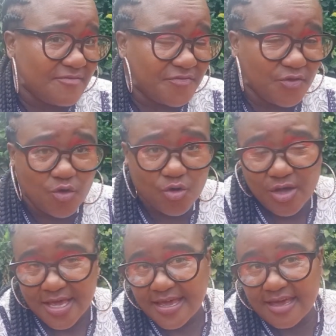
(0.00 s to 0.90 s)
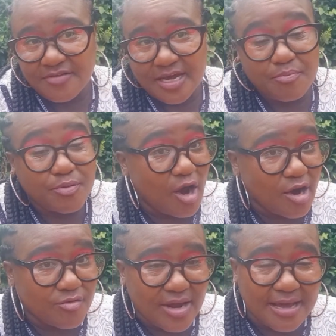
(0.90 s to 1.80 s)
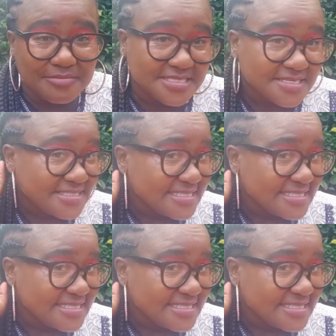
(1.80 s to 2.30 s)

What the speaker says: few evening programs